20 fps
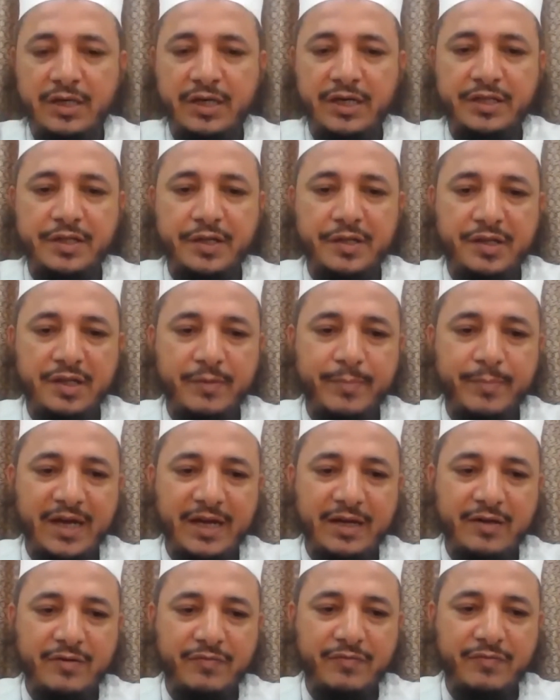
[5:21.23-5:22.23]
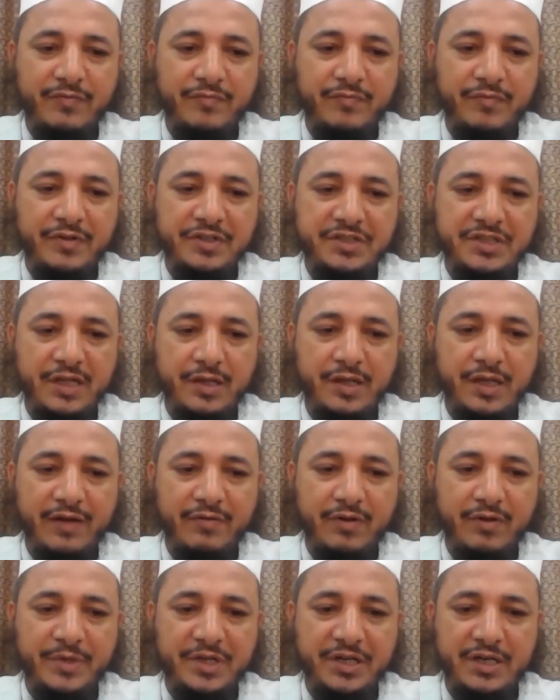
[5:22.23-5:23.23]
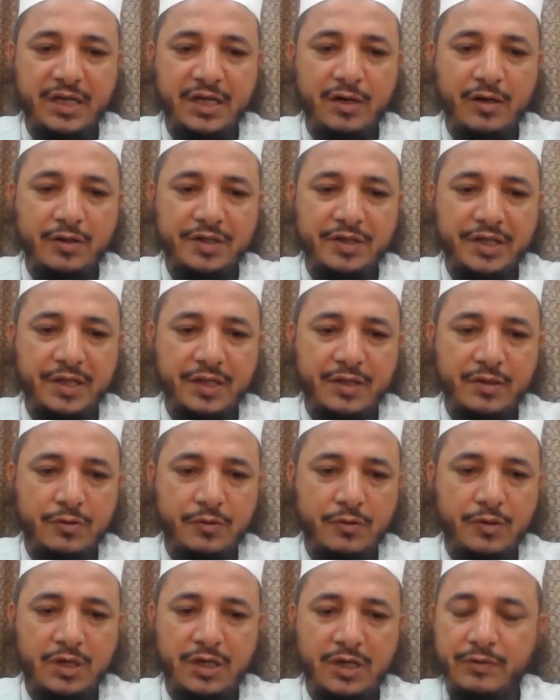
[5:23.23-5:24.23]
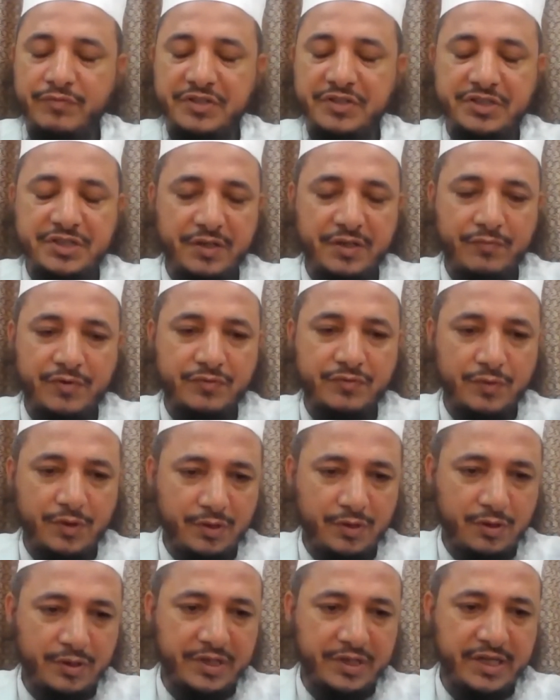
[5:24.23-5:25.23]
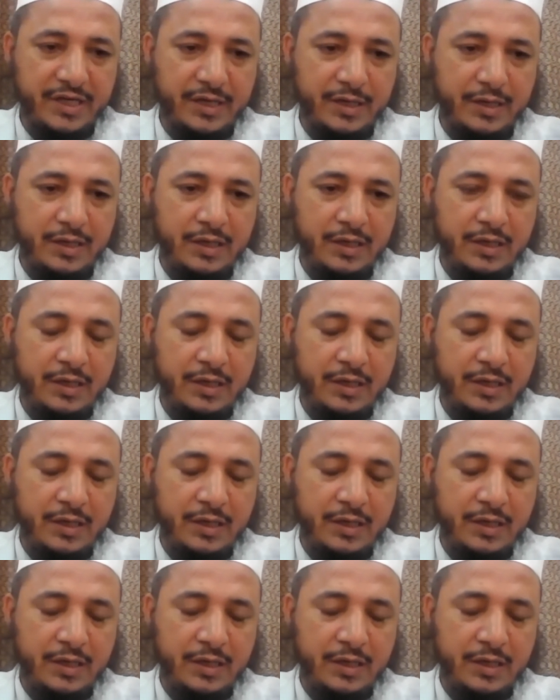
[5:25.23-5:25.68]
CBEC which has ever been done on this cohort, which was not there.